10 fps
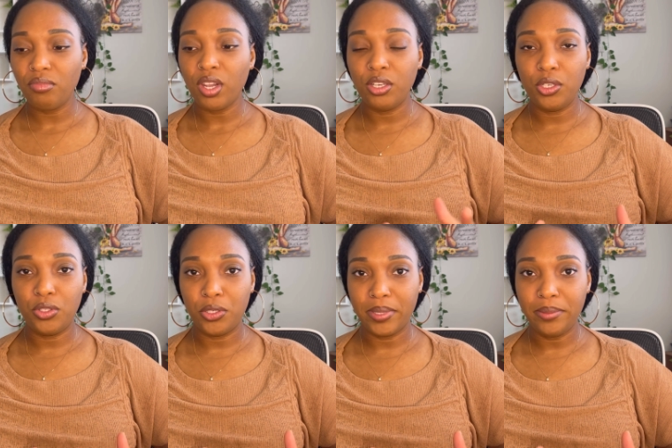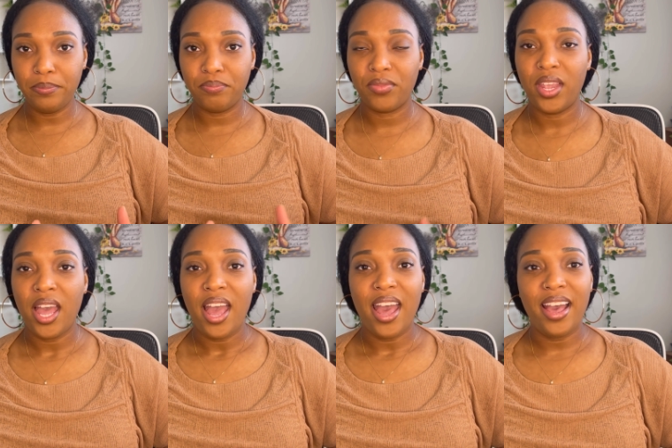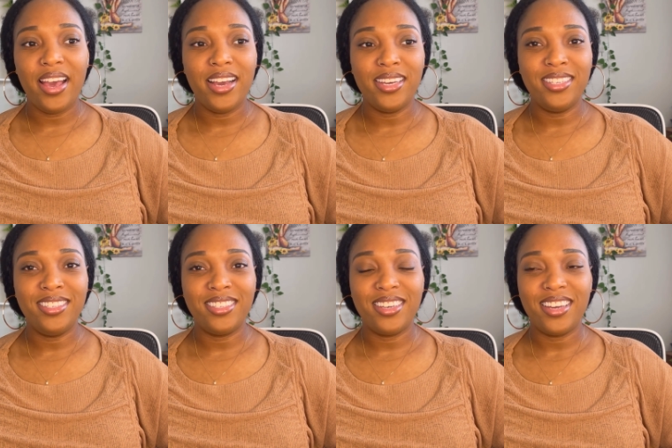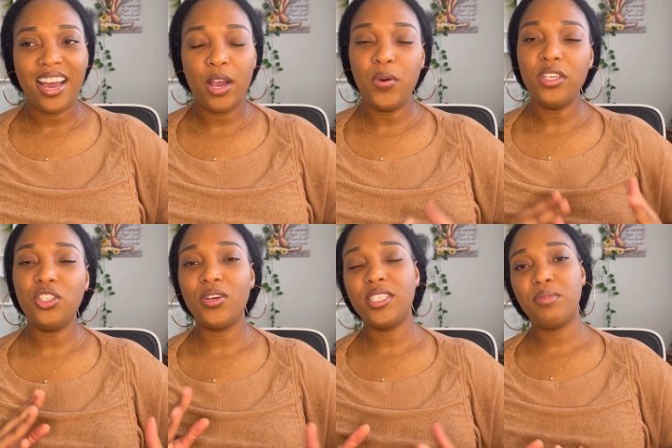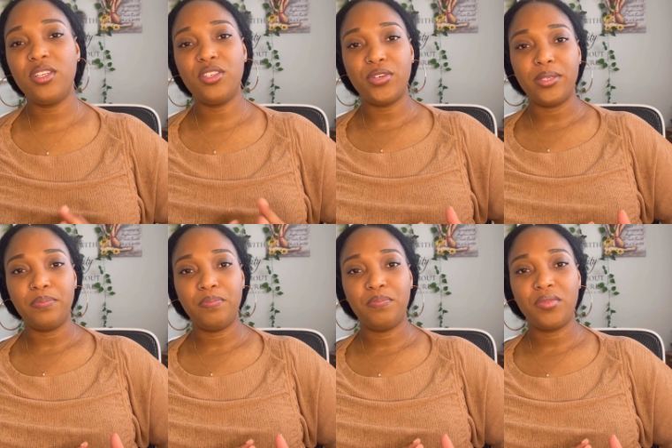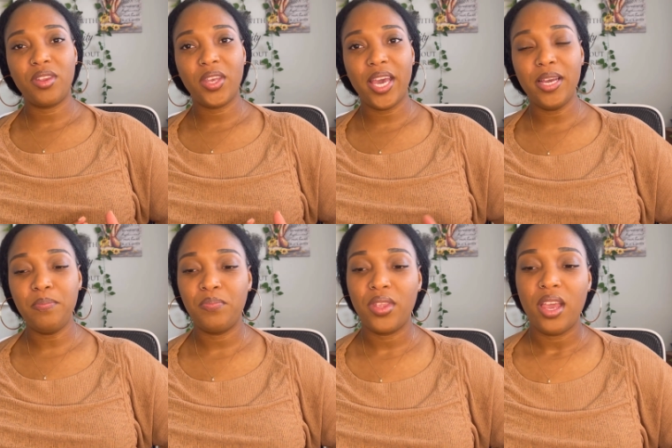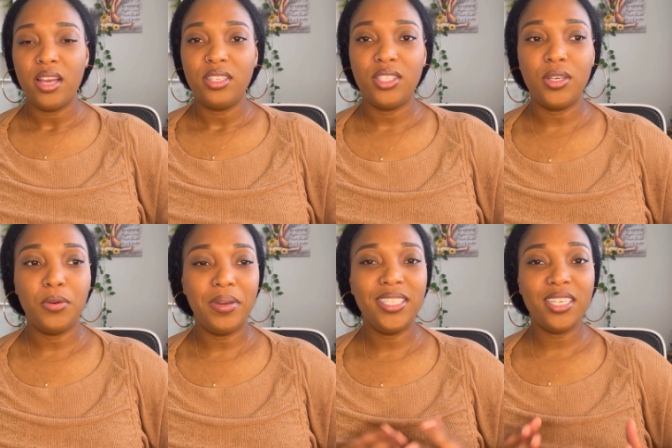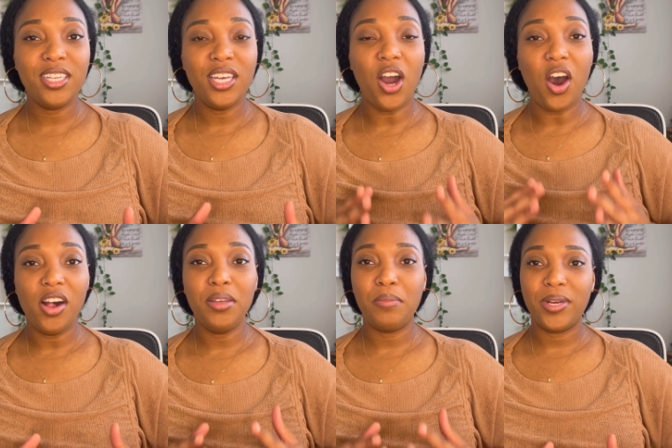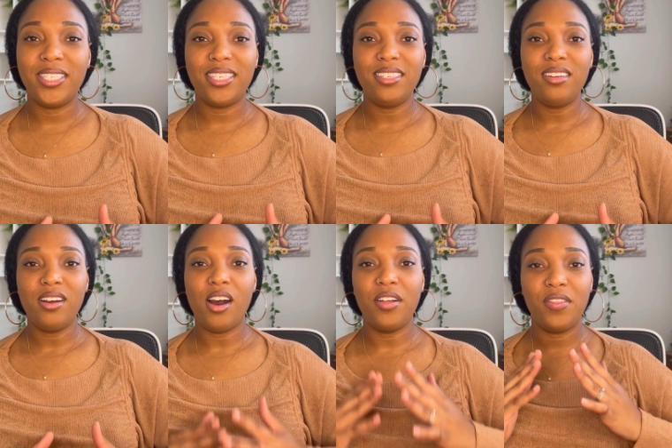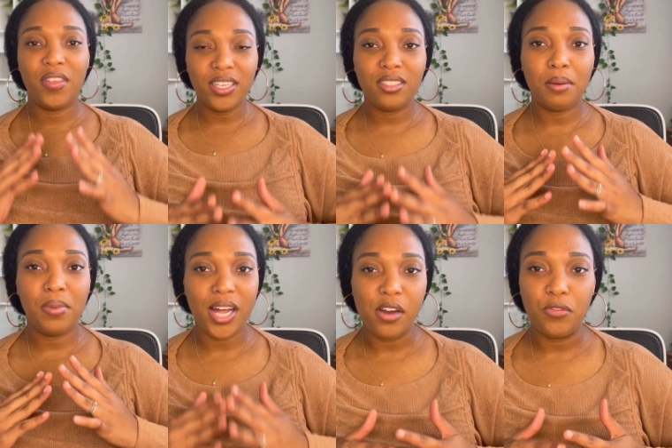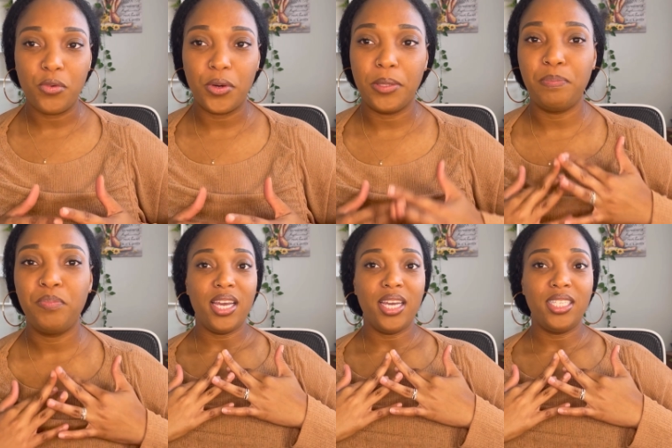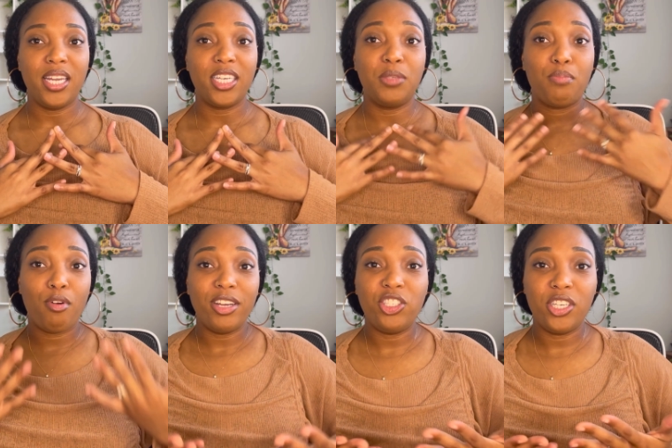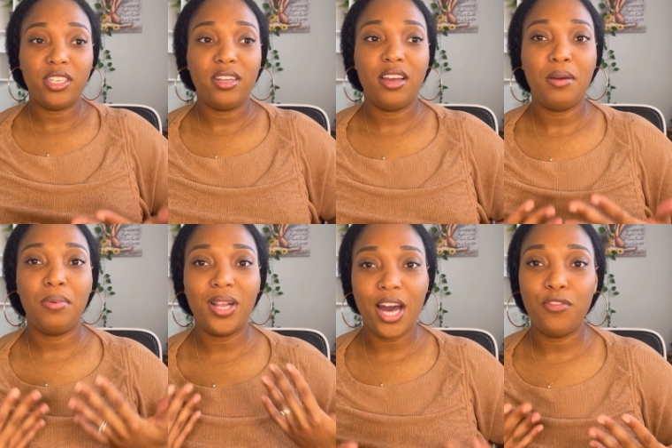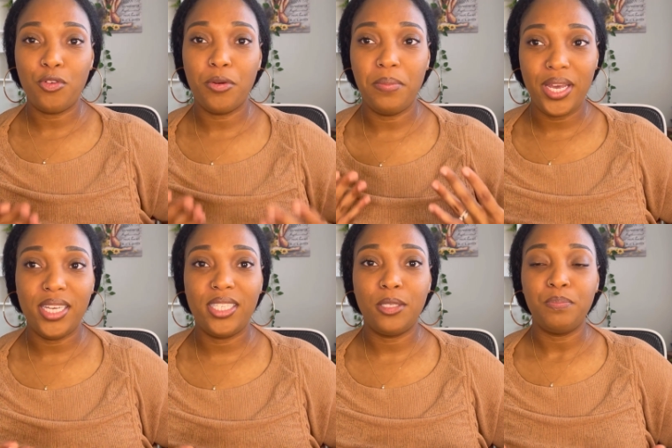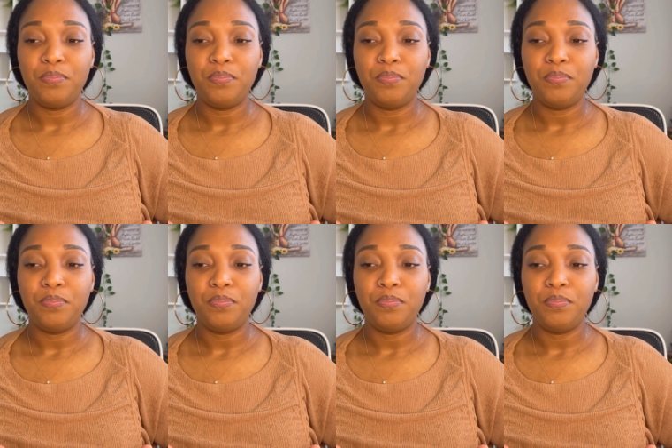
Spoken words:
YouTubing, and I wanted to try something different, okay? So basically, All Embracing on this platform, it's an expression platform based.